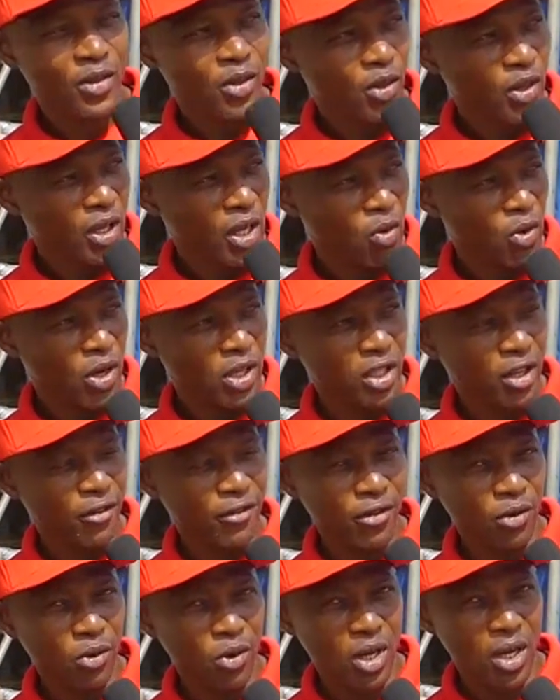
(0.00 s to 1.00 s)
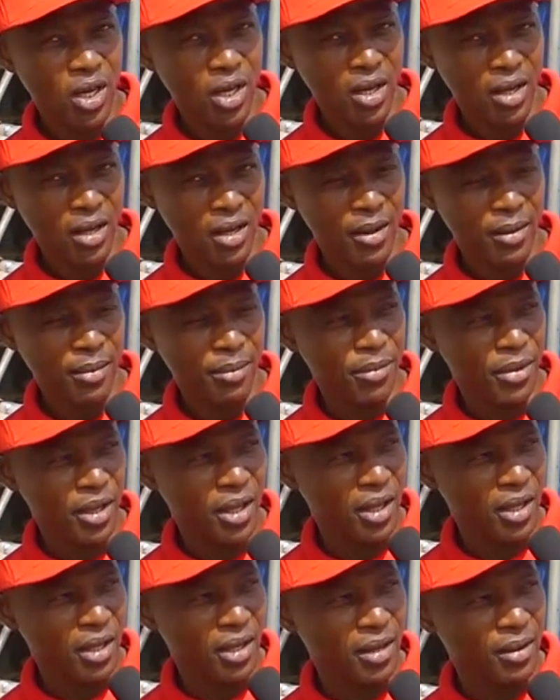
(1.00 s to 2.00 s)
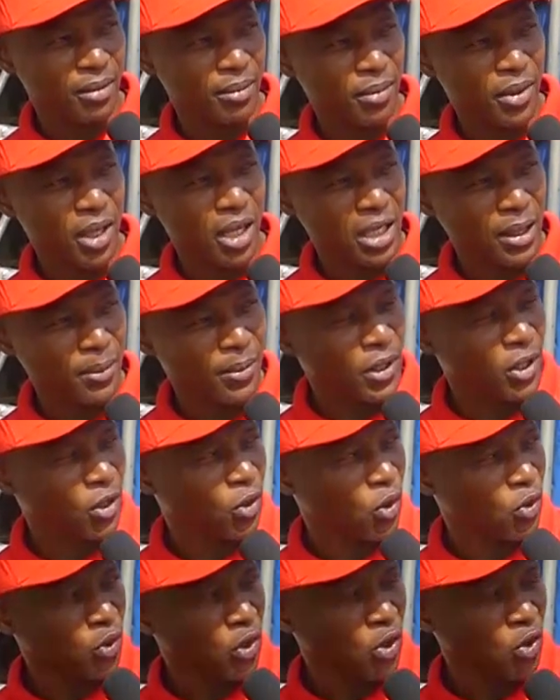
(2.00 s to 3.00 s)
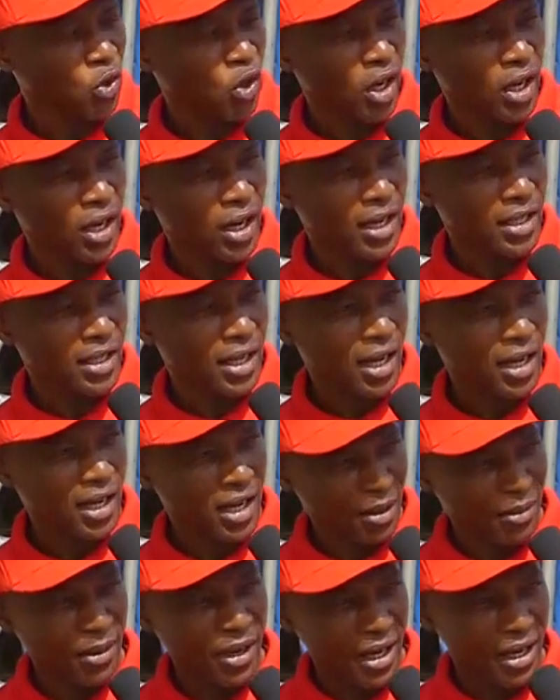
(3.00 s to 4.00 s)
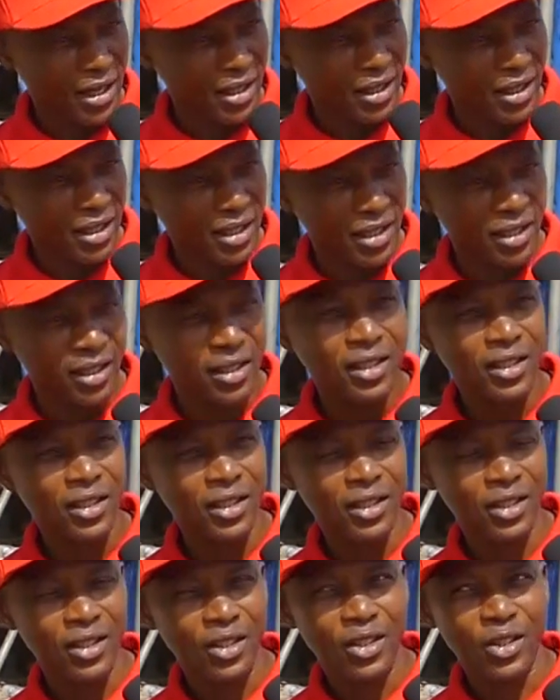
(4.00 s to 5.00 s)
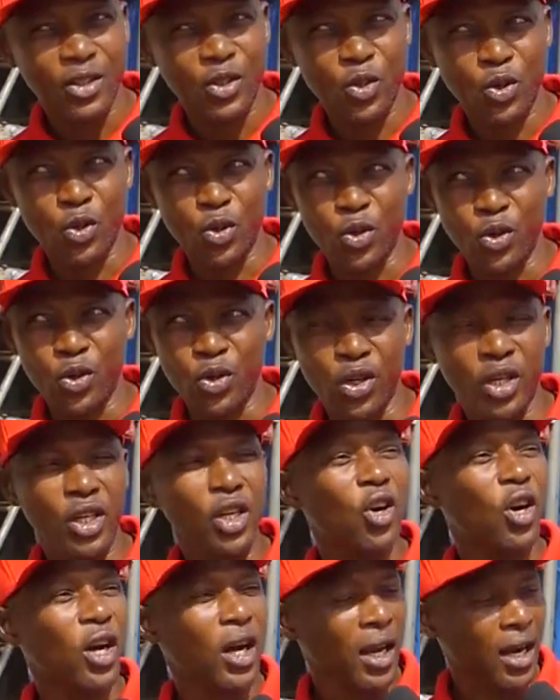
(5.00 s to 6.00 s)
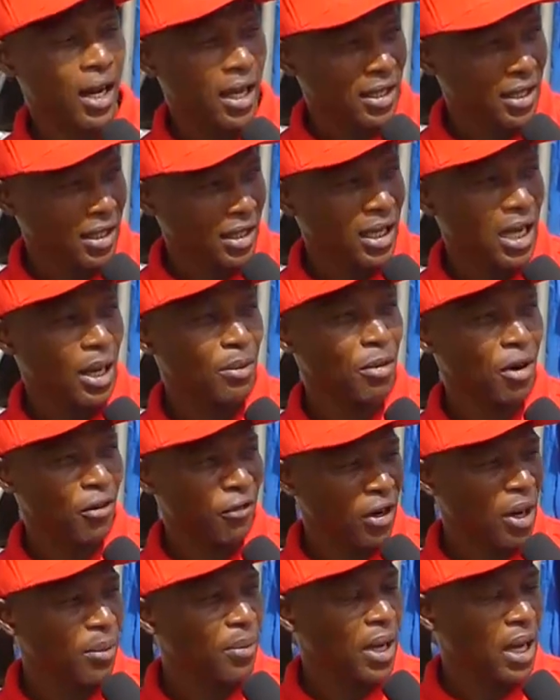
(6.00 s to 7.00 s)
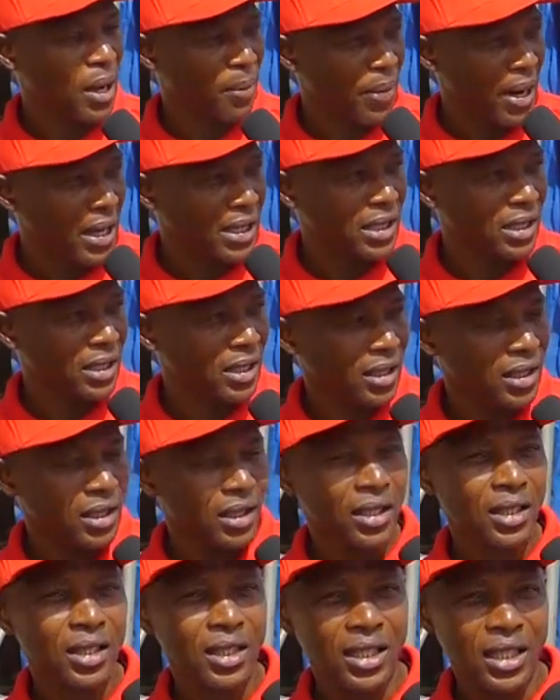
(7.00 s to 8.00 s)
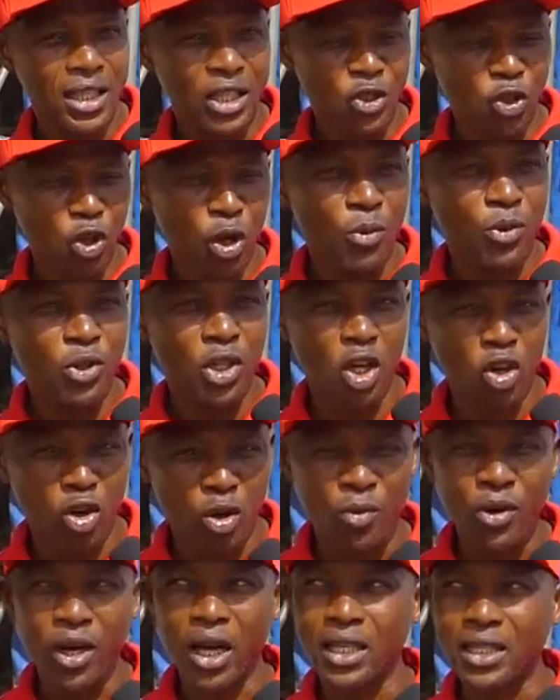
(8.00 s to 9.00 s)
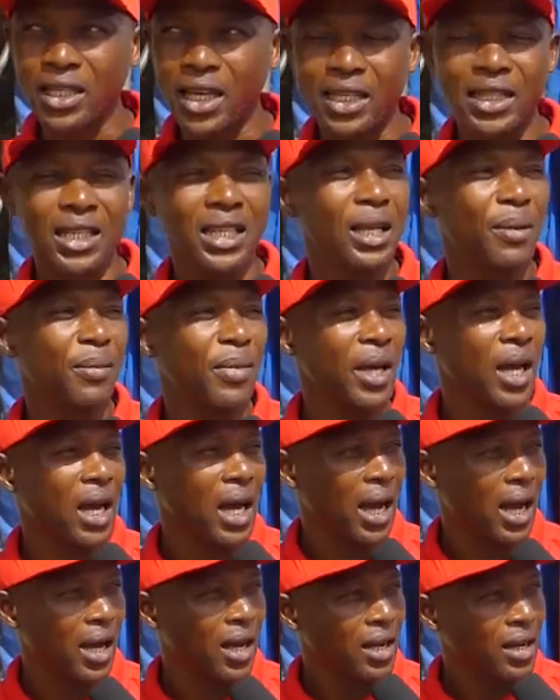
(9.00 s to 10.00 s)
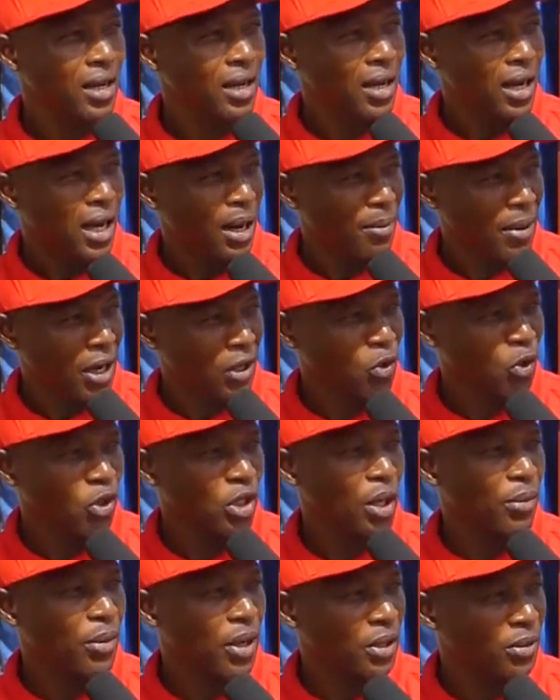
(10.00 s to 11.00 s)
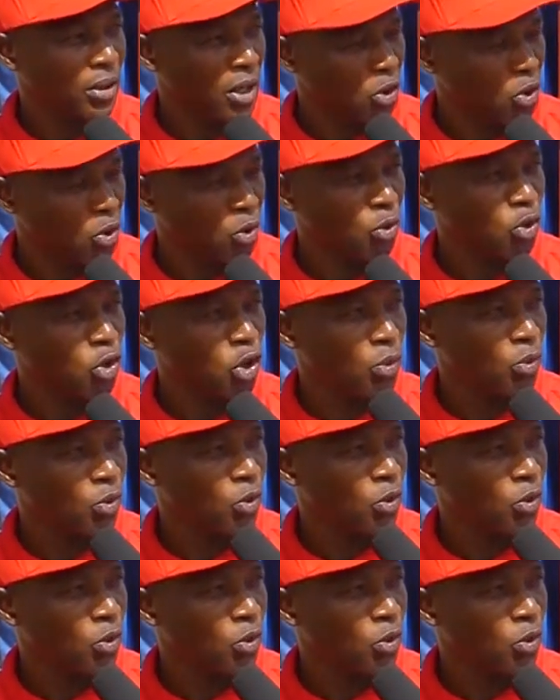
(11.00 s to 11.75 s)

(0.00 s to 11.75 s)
Okay, what's up? Me a deputy constituency organizer, MYNDC. Okay. So, you organize a month for my party. Yes, sure, I'm saying no more cassa. I send a bear about to never know soon, Jim.